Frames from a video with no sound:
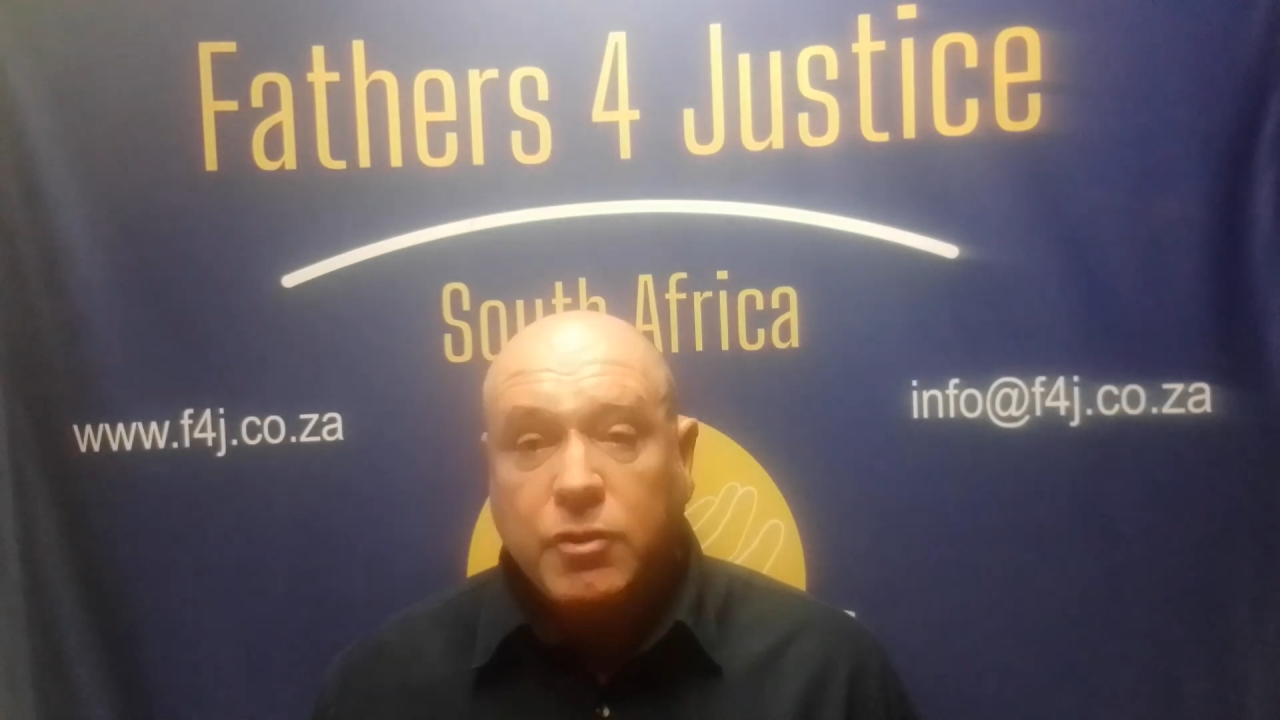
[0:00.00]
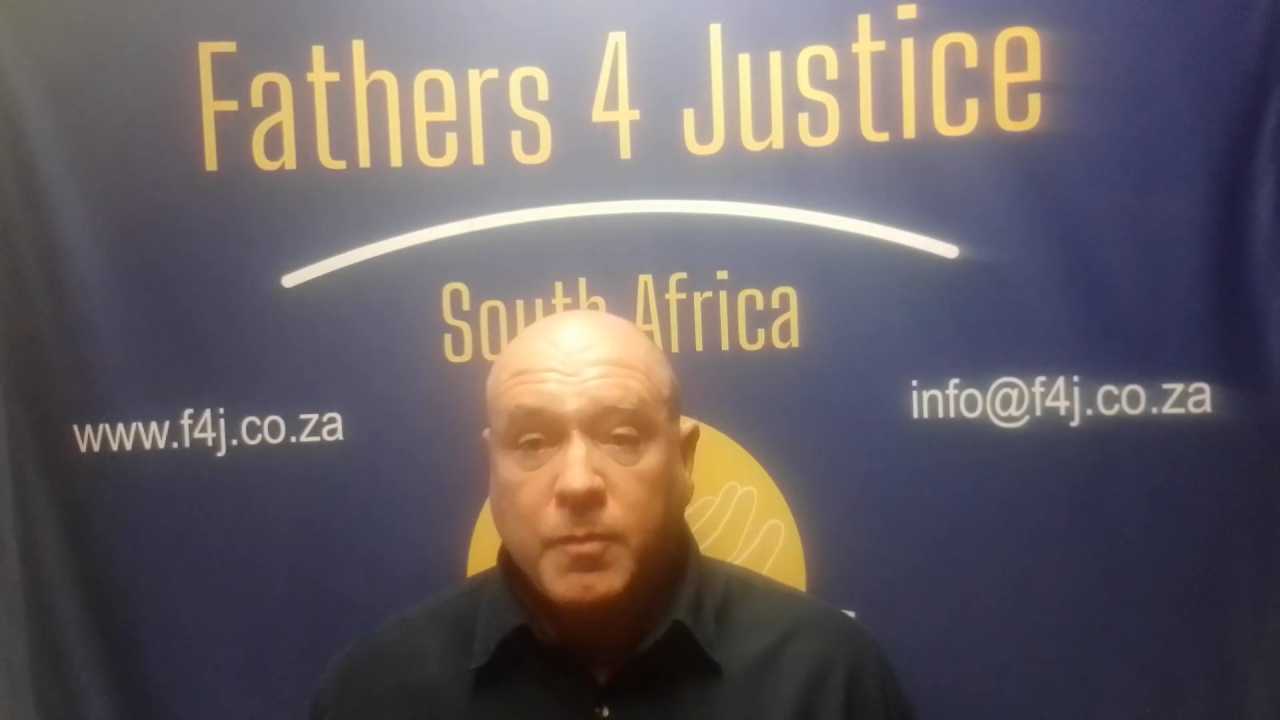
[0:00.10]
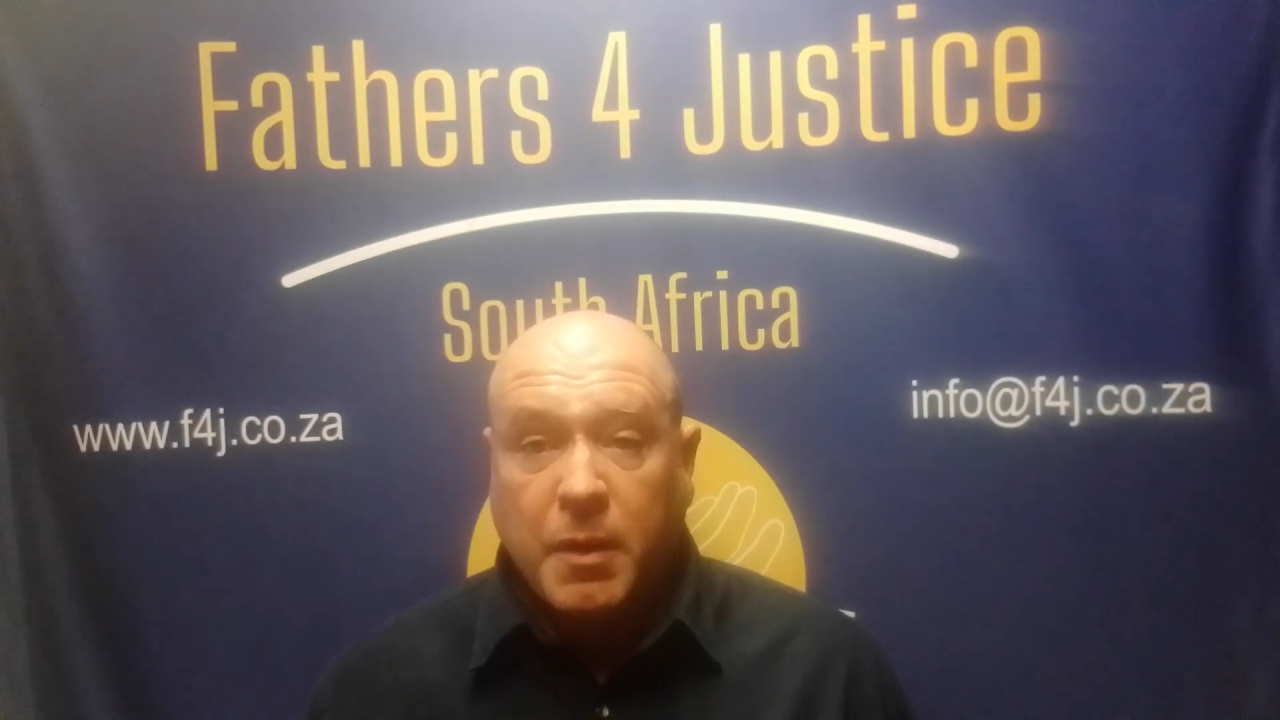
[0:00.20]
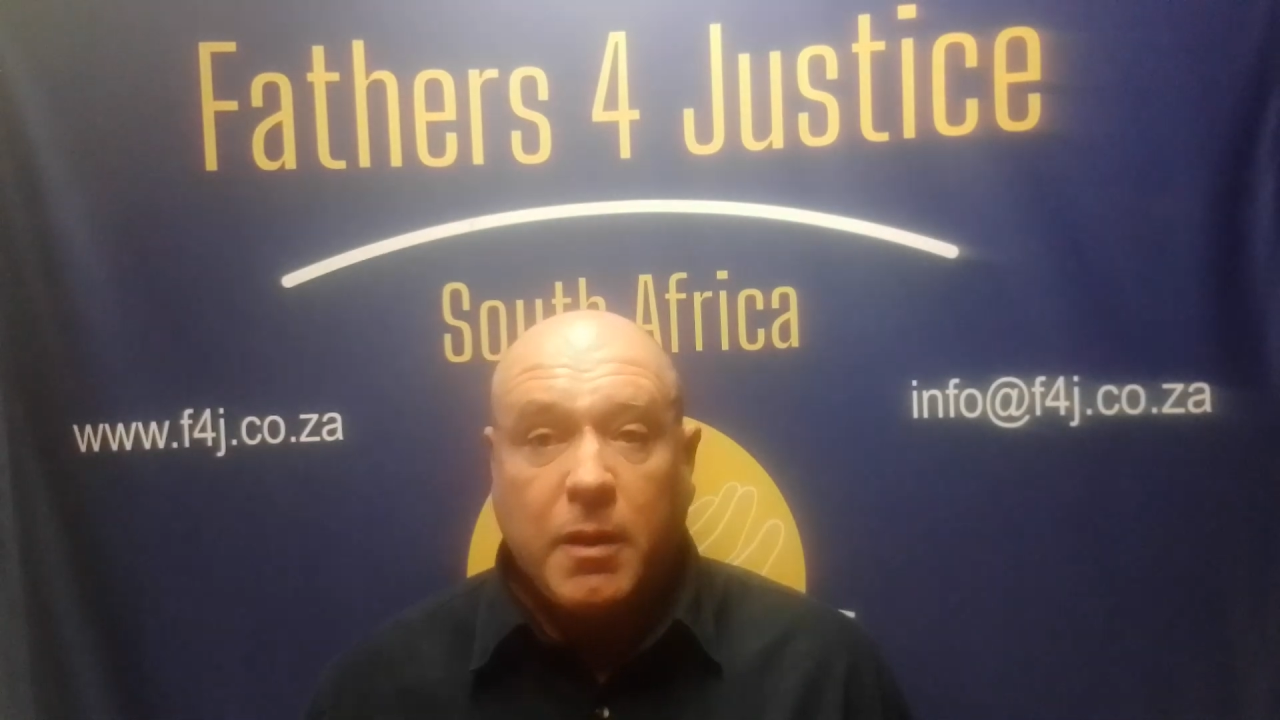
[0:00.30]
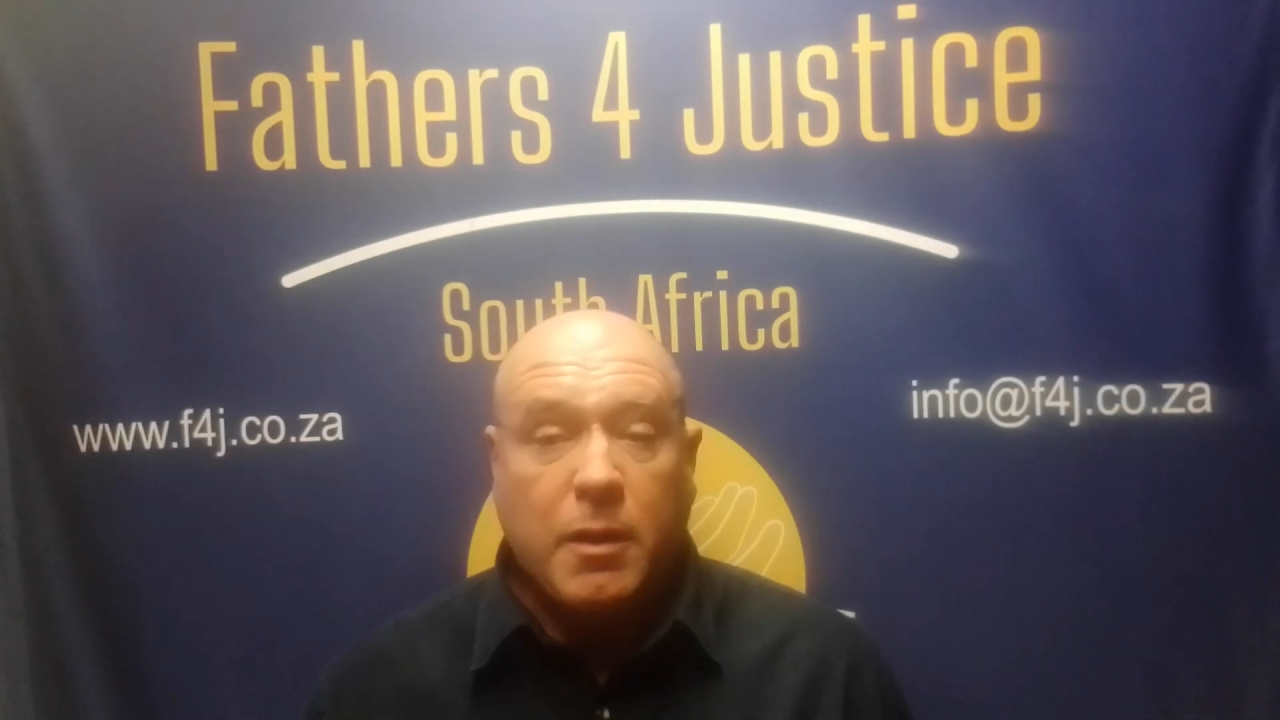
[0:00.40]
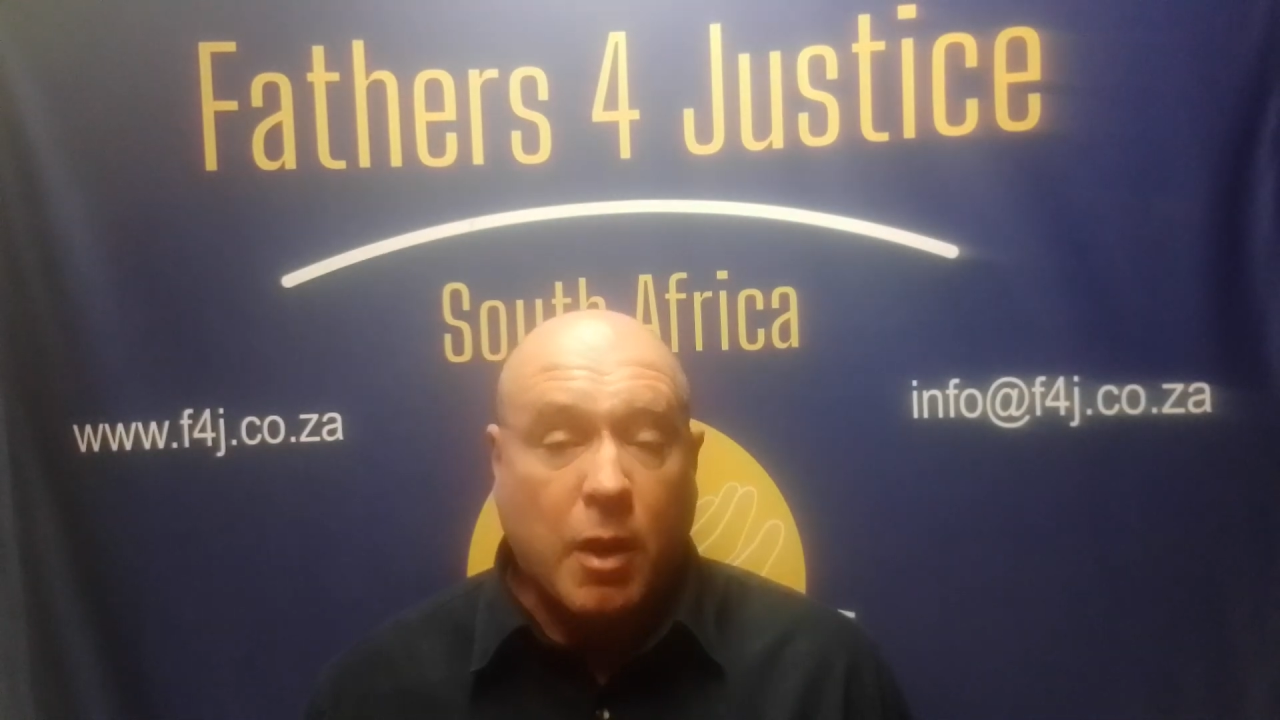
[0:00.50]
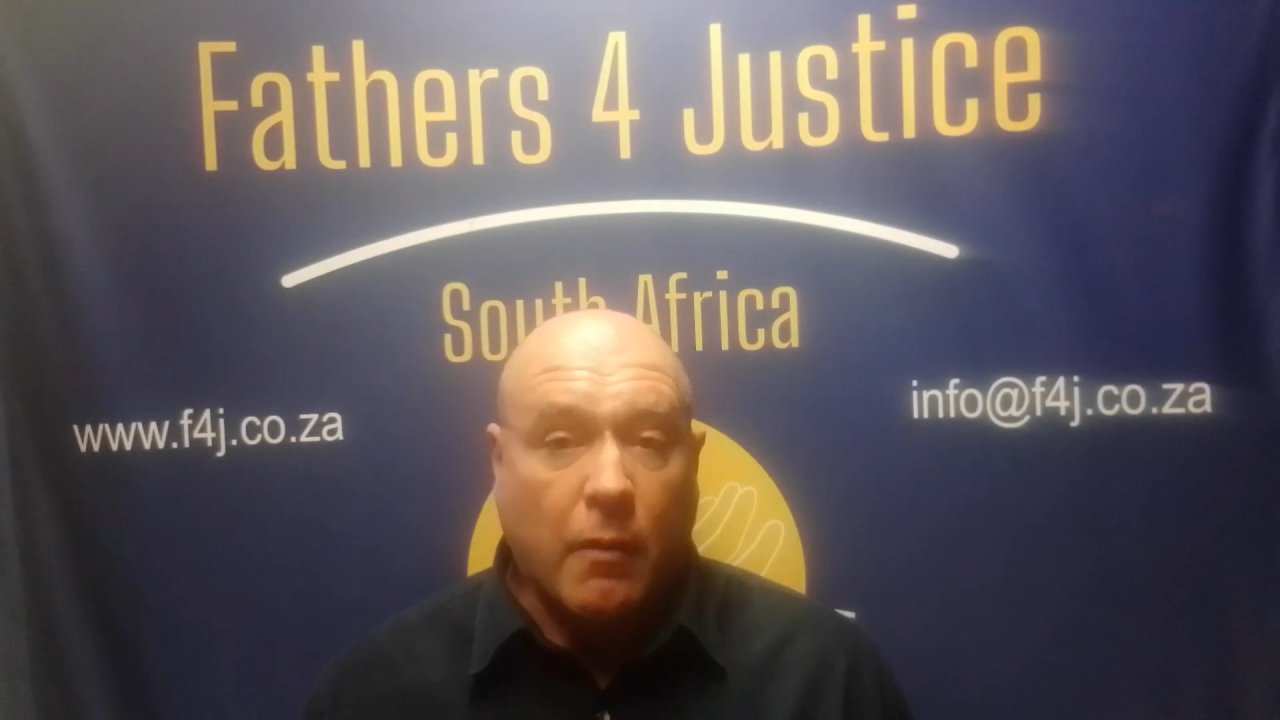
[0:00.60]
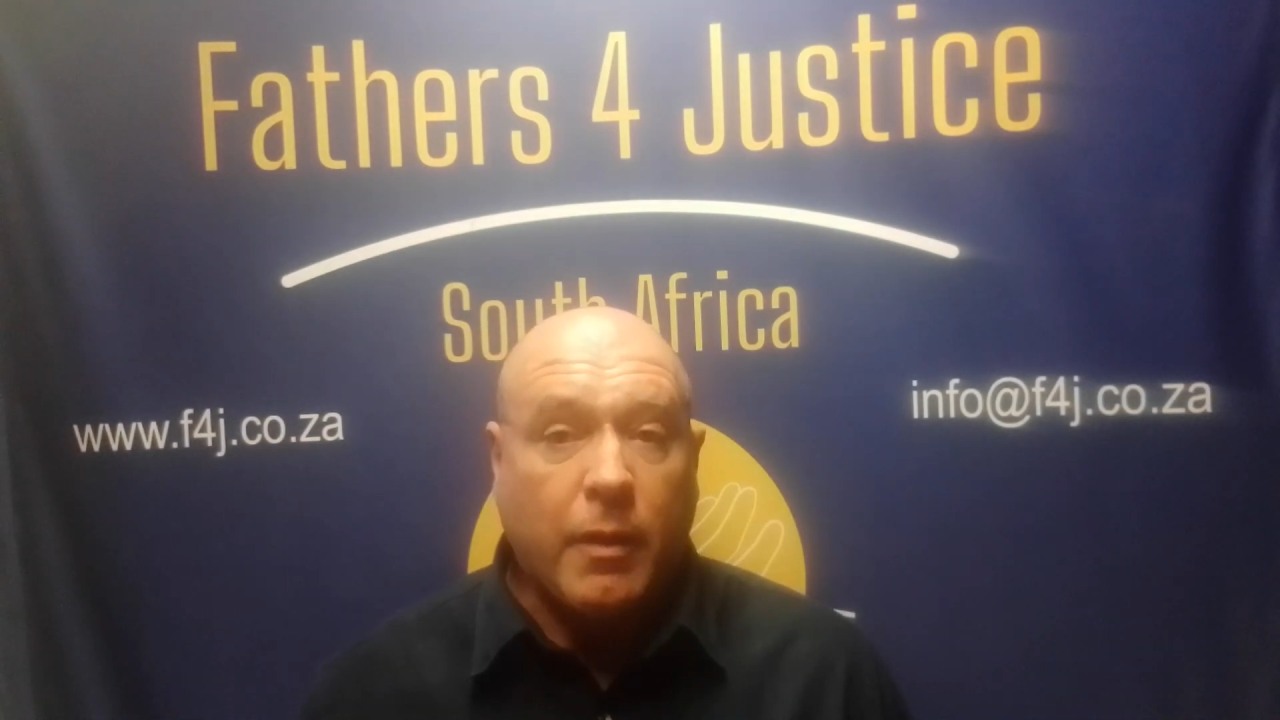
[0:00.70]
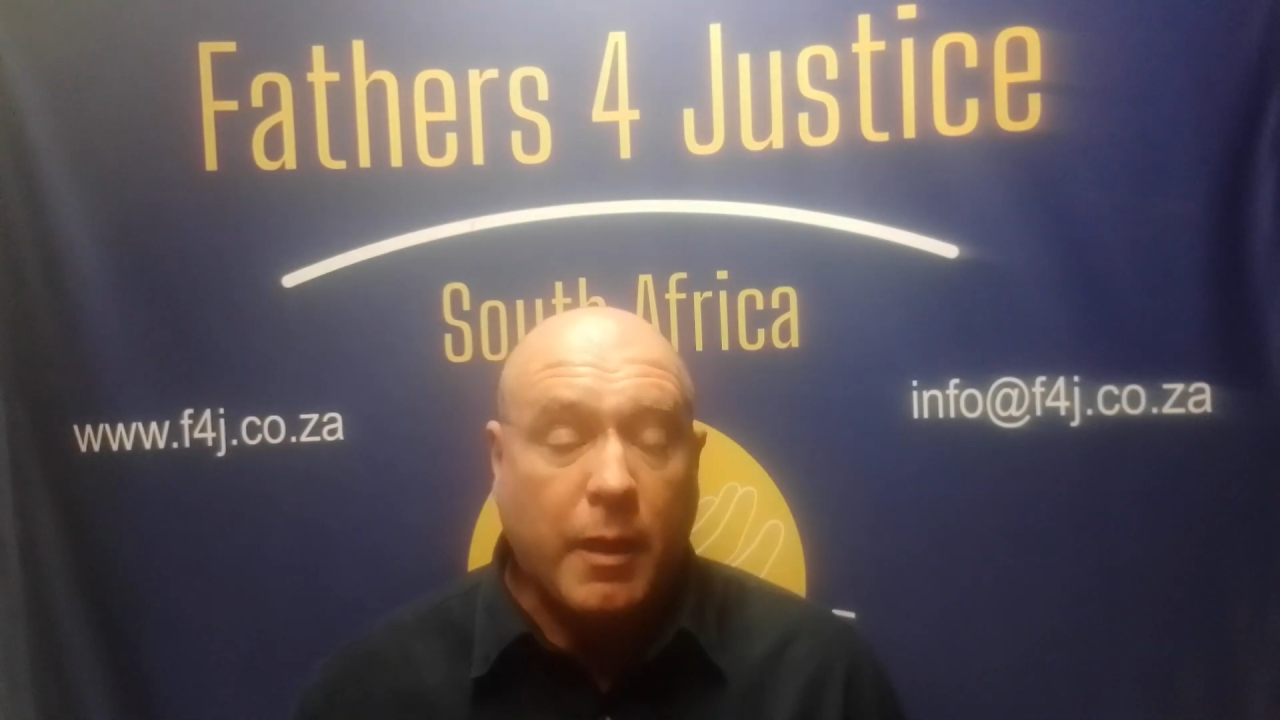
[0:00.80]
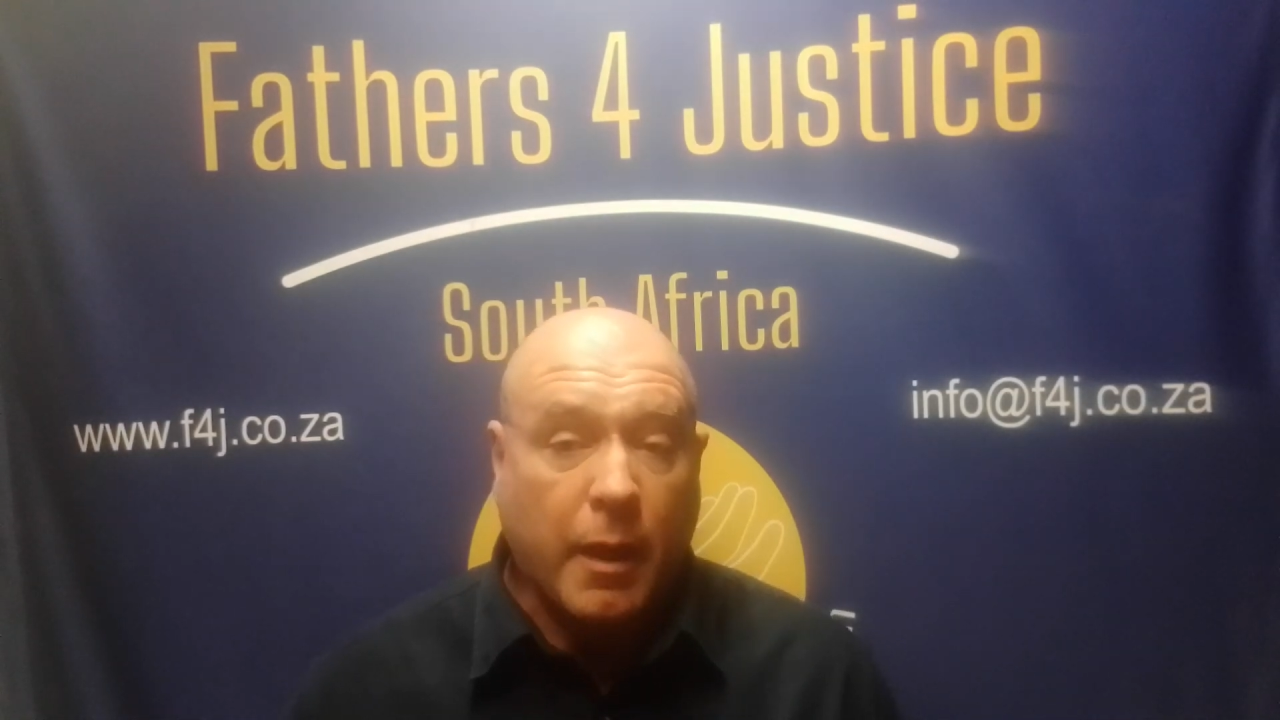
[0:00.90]
to be
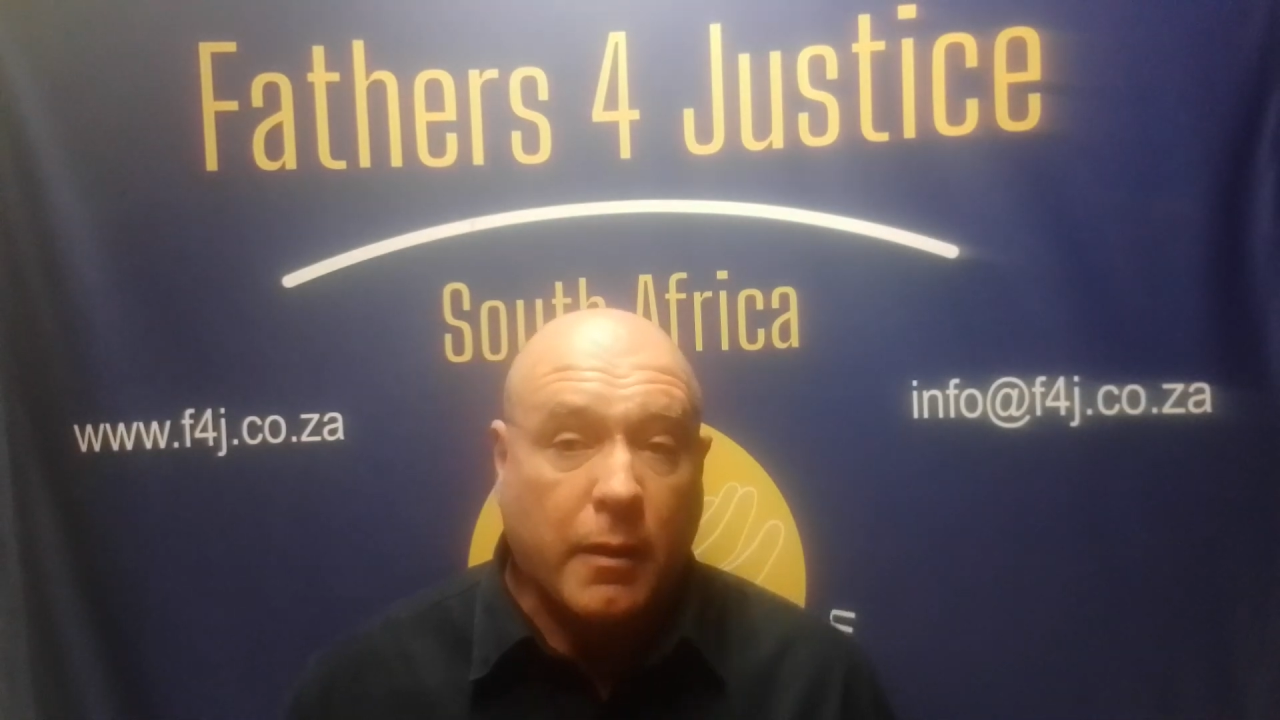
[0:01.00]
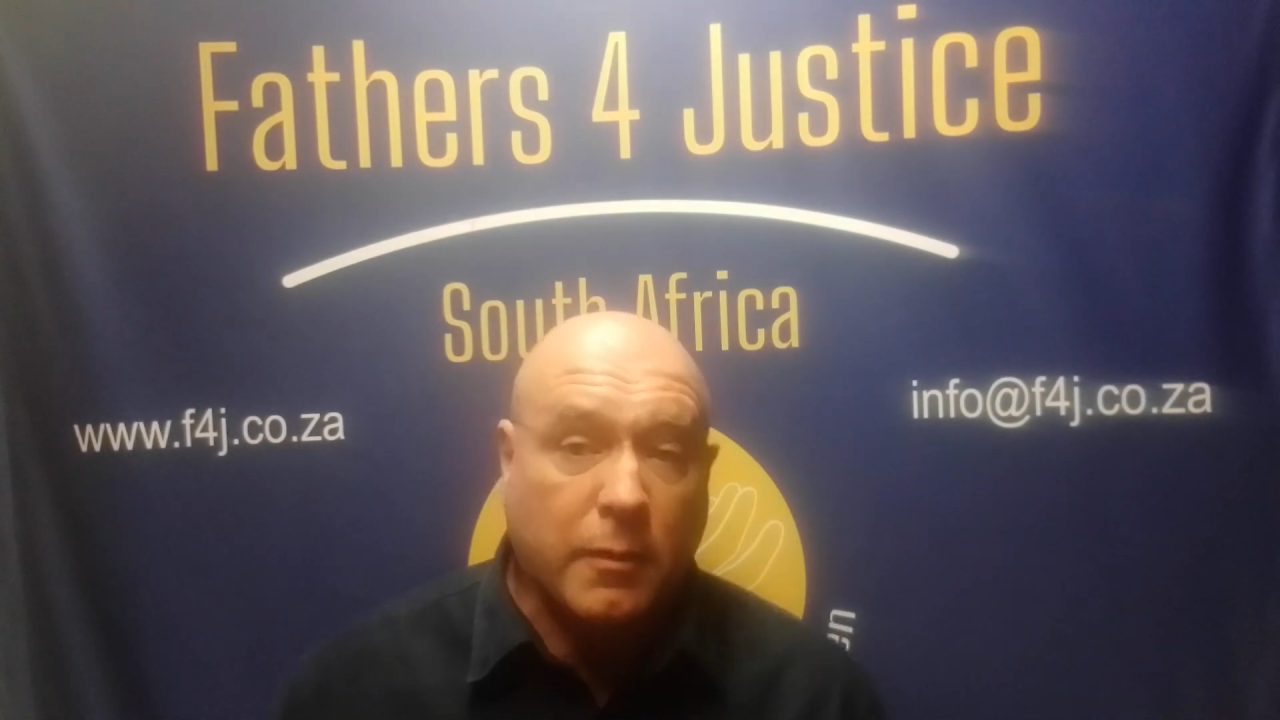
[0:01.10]
going and